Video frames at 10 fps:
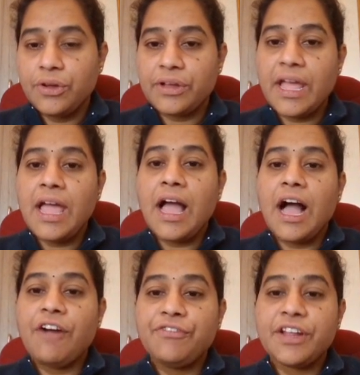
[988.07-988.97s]
Okay.
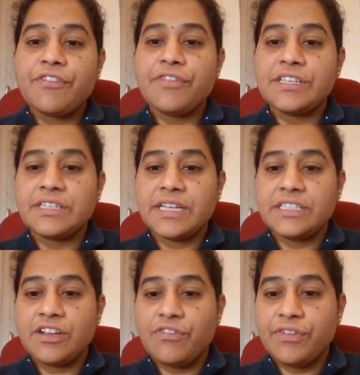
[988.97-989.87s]
After first
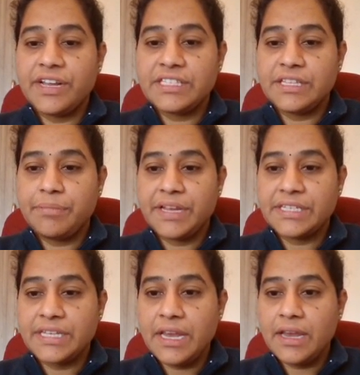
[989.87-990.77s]
stage of
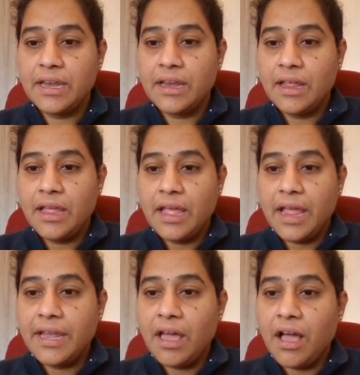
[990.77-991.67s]
decimation
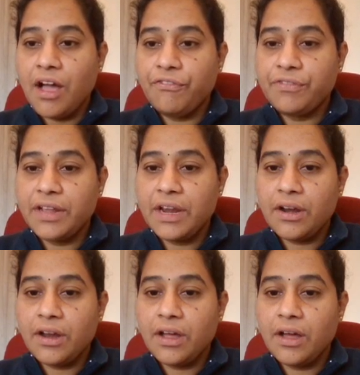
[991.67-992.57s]
and after
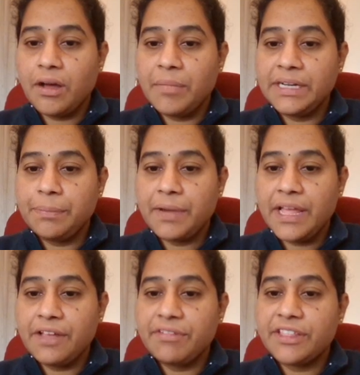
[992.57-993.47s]

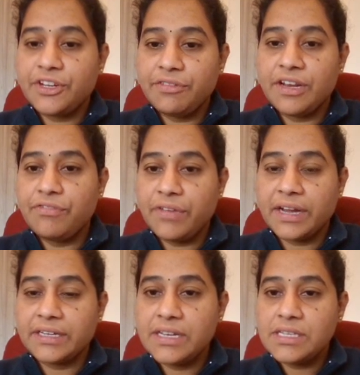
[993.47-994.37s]
multiplying with the twiddle
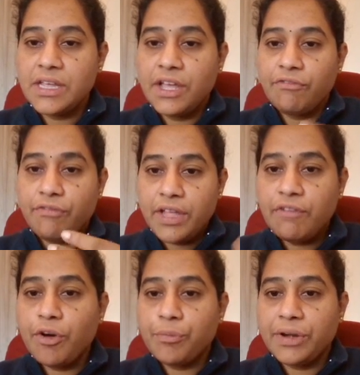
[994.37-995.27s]
factors, we
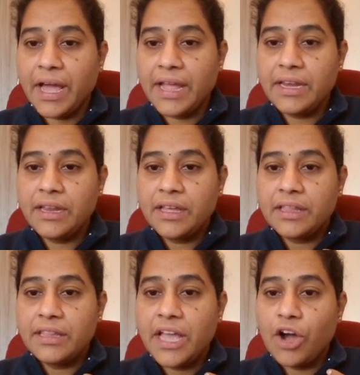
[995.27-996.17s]
obtain
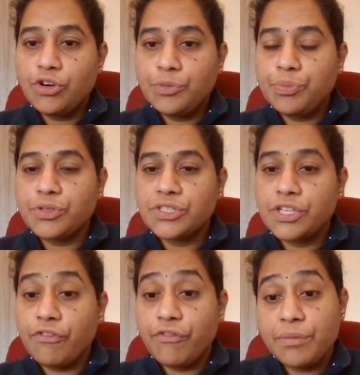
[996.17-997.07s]
the
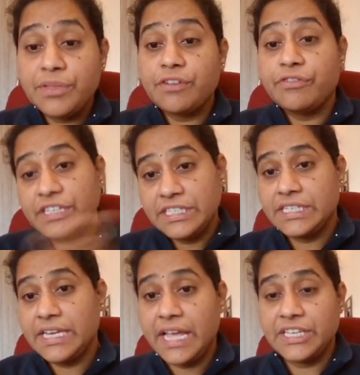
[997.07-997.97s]
outputs from the first
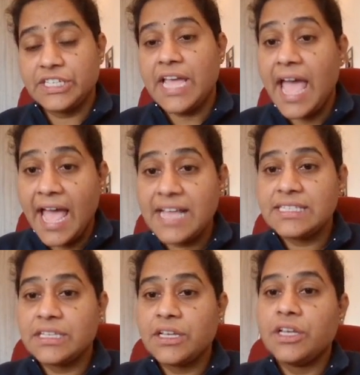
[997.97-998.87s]
stage
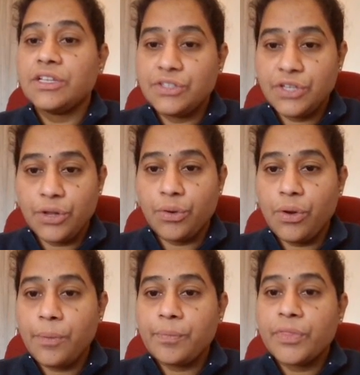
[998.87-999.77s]
as 0,